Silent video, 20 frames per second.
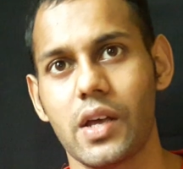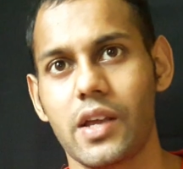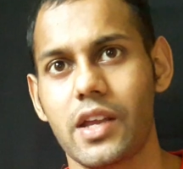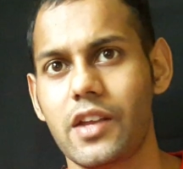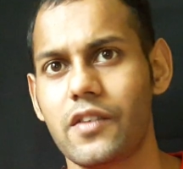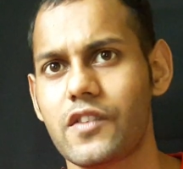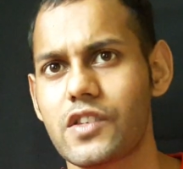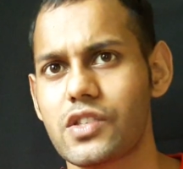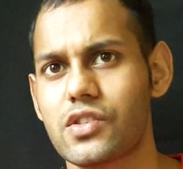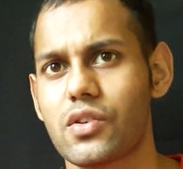
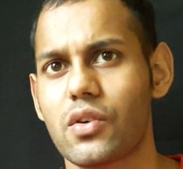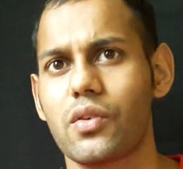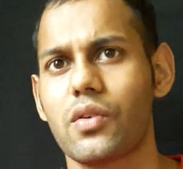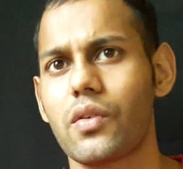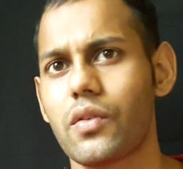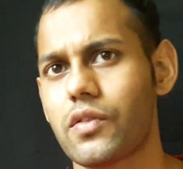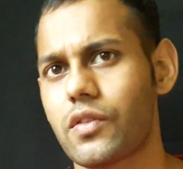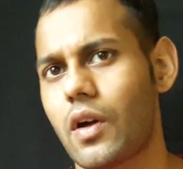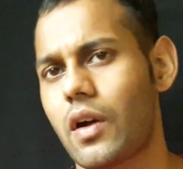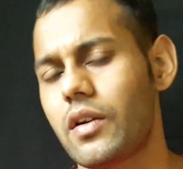Even so,
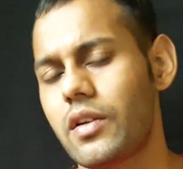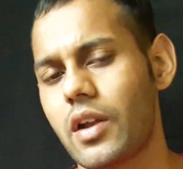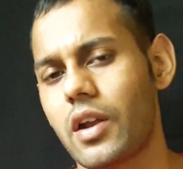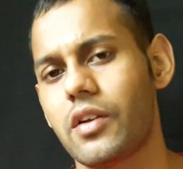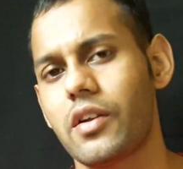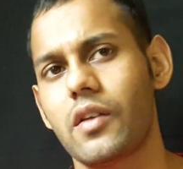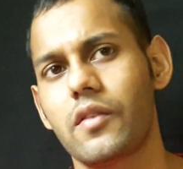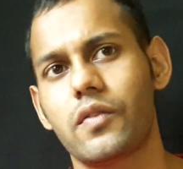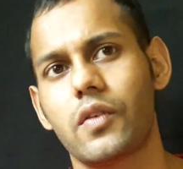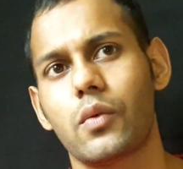thirteen
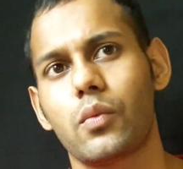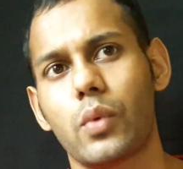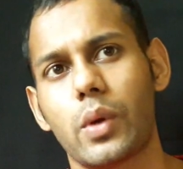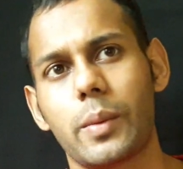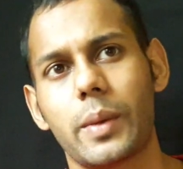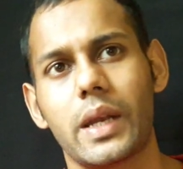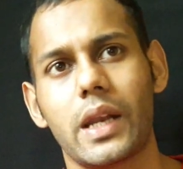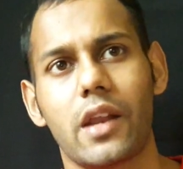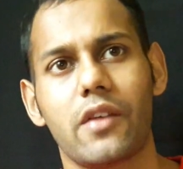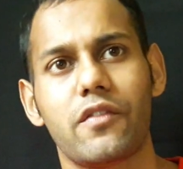hundred for
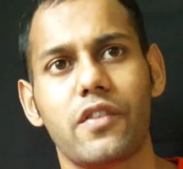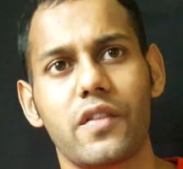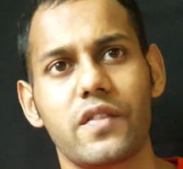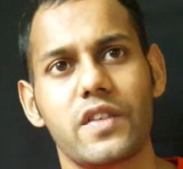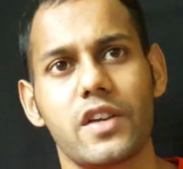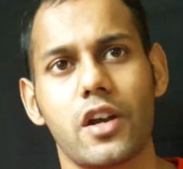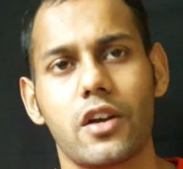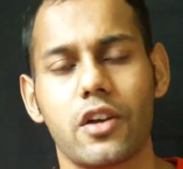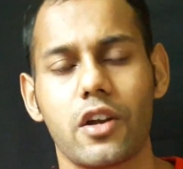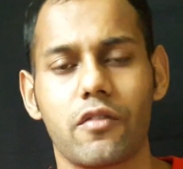women and
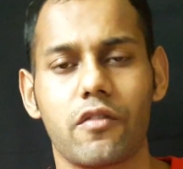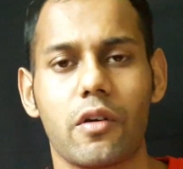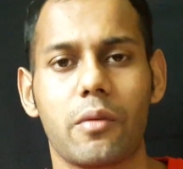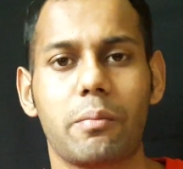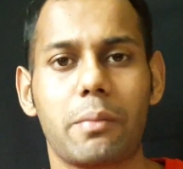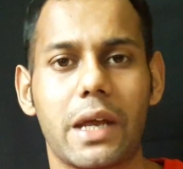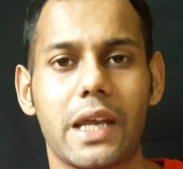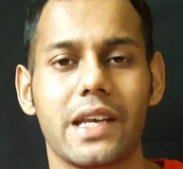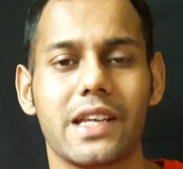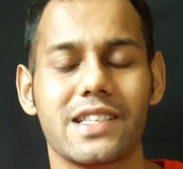fifteen hundred for
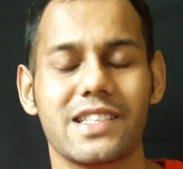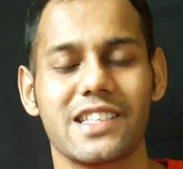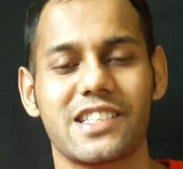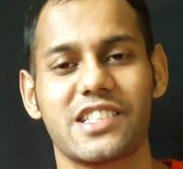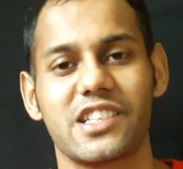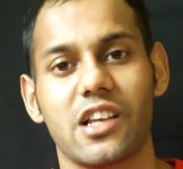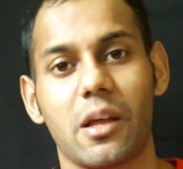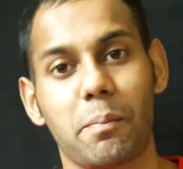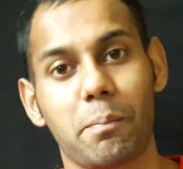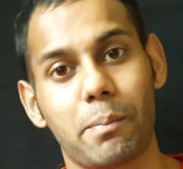men is
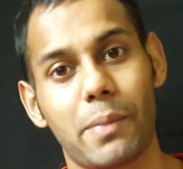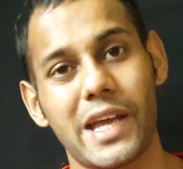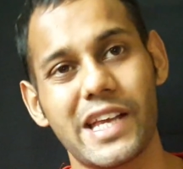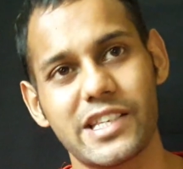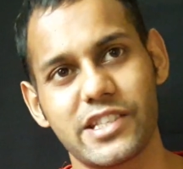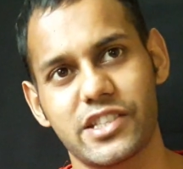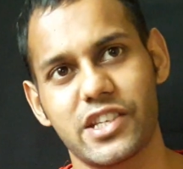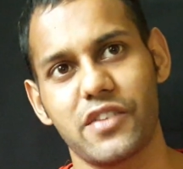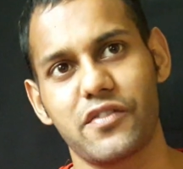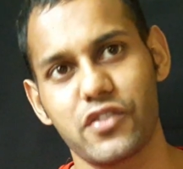still a
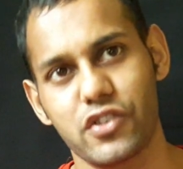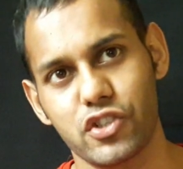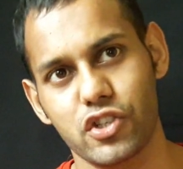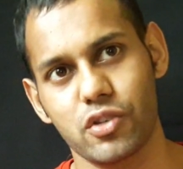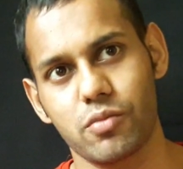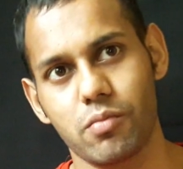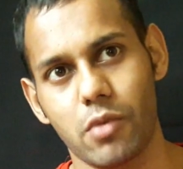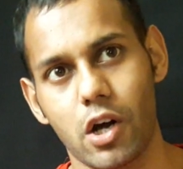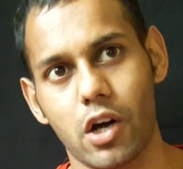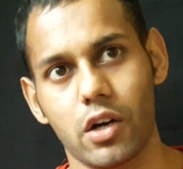best
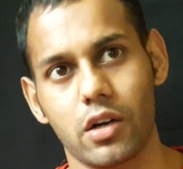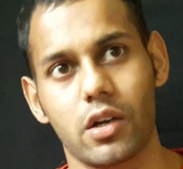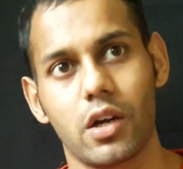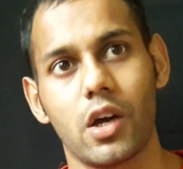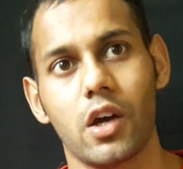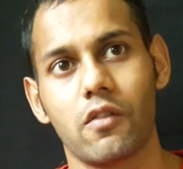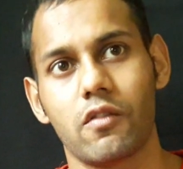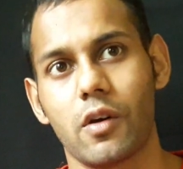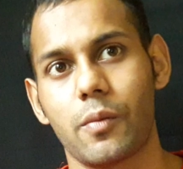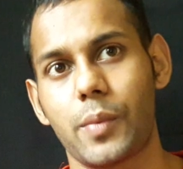deficient mark
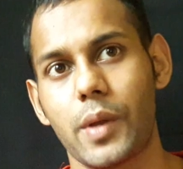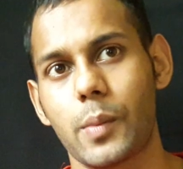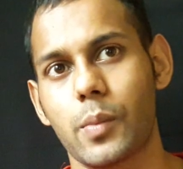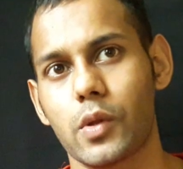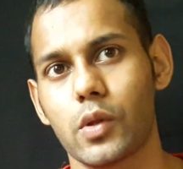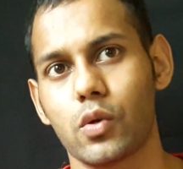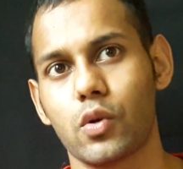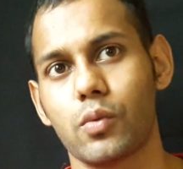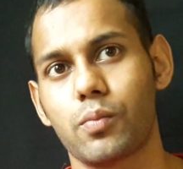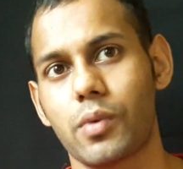for
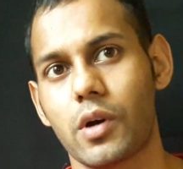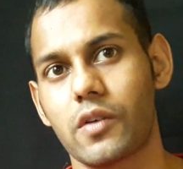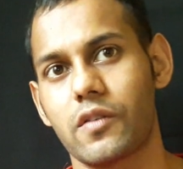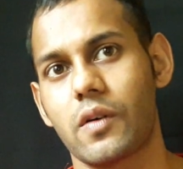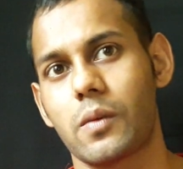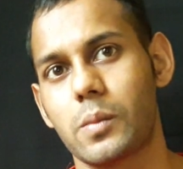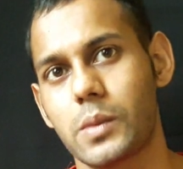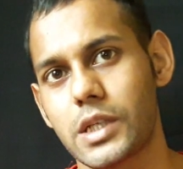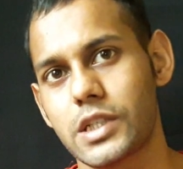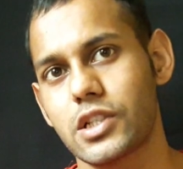people who
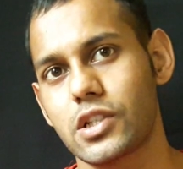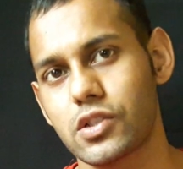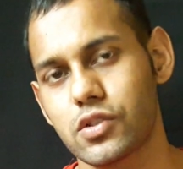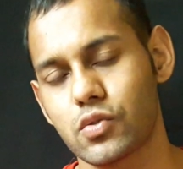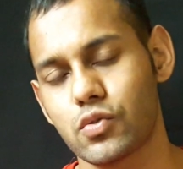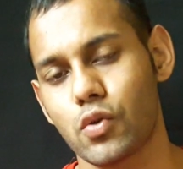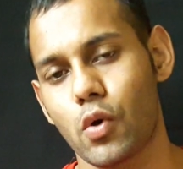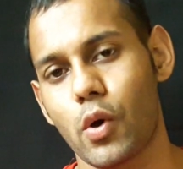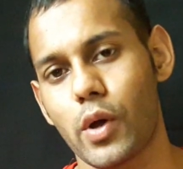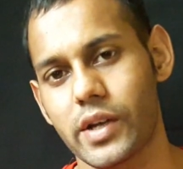perform little to
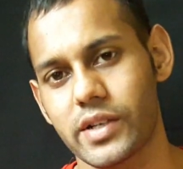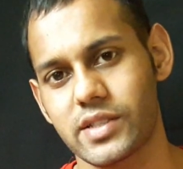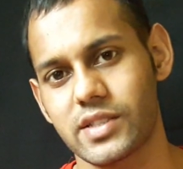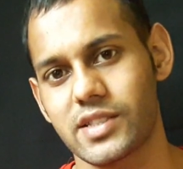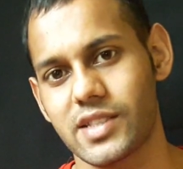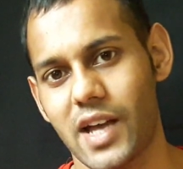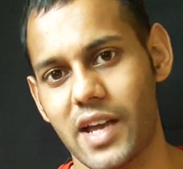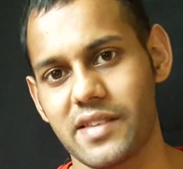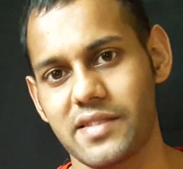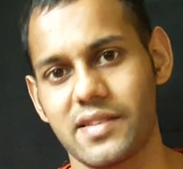no
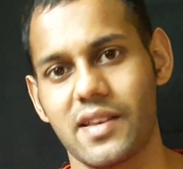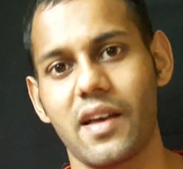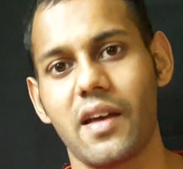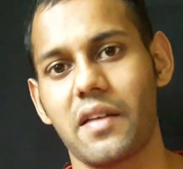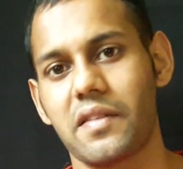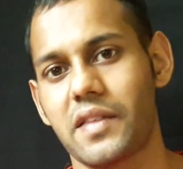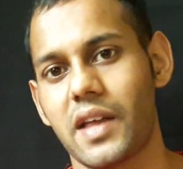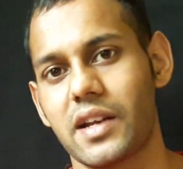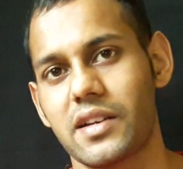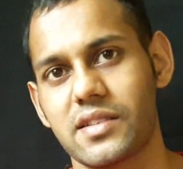exercise,
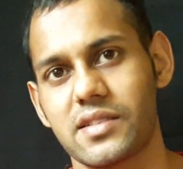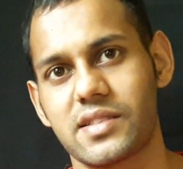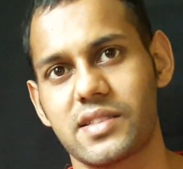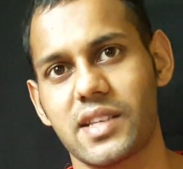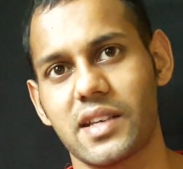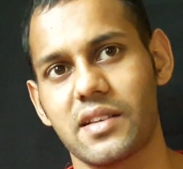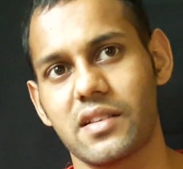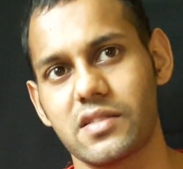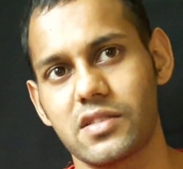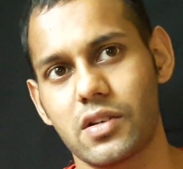that is
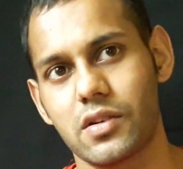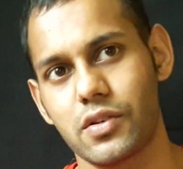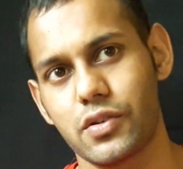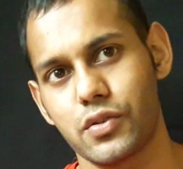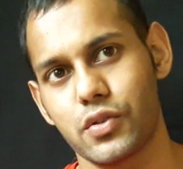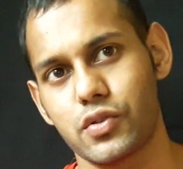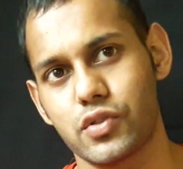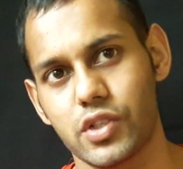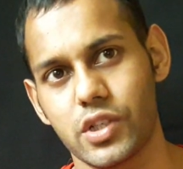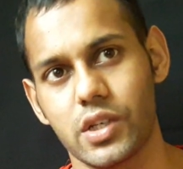sedentary
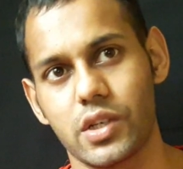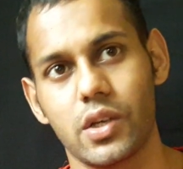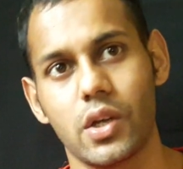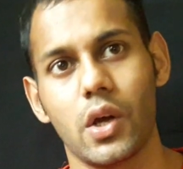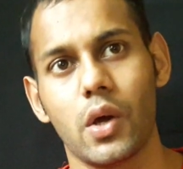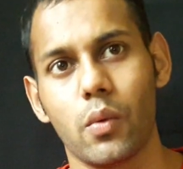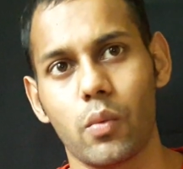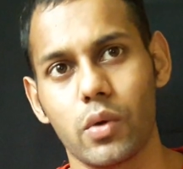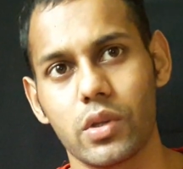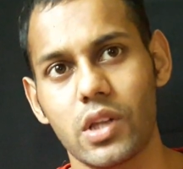routine.
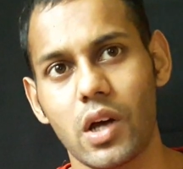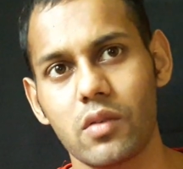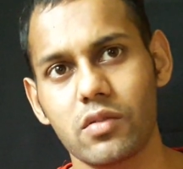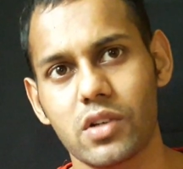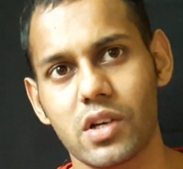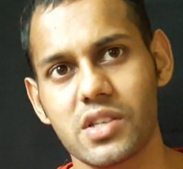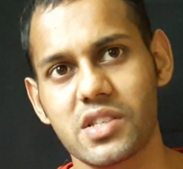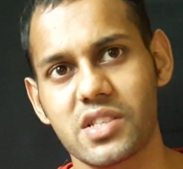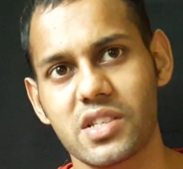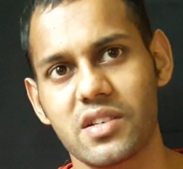Without
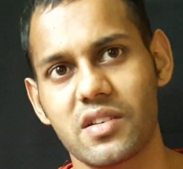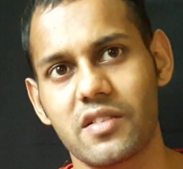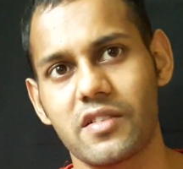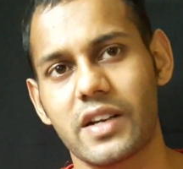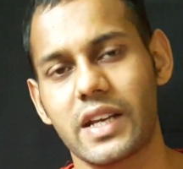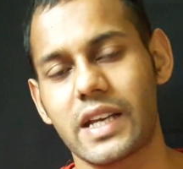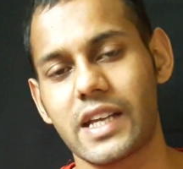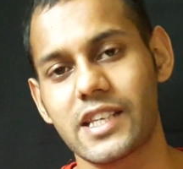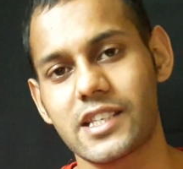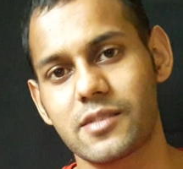
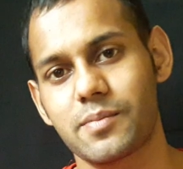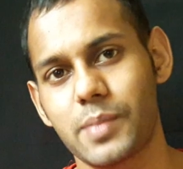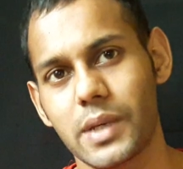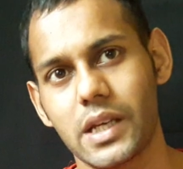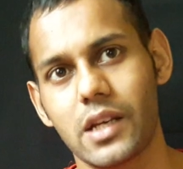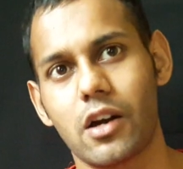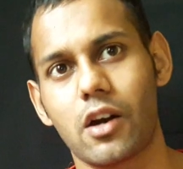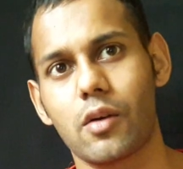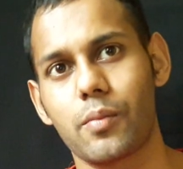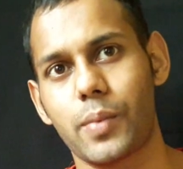considering
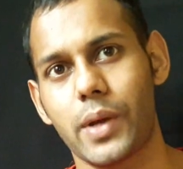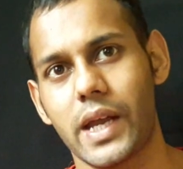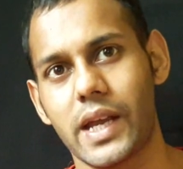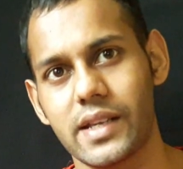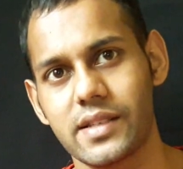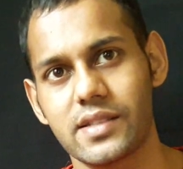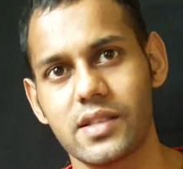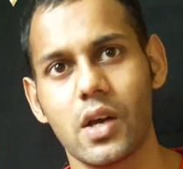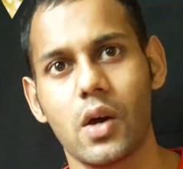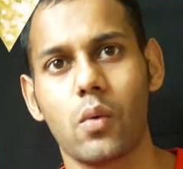speed or
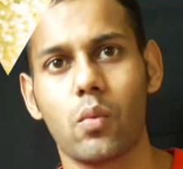pace